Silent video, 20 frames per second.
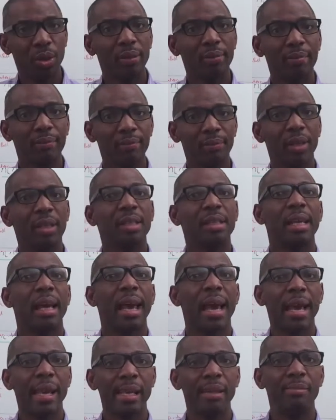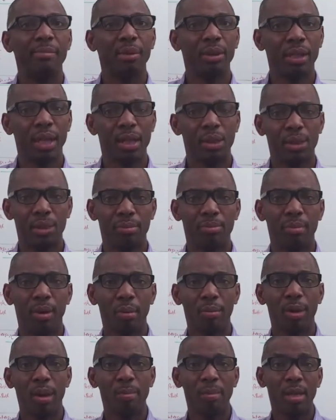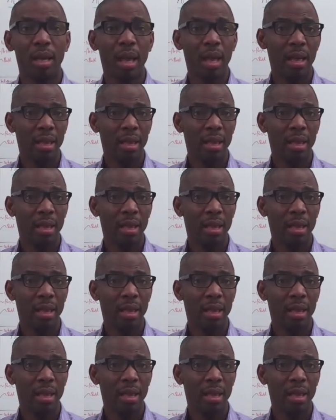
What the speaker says: can fix any potential problems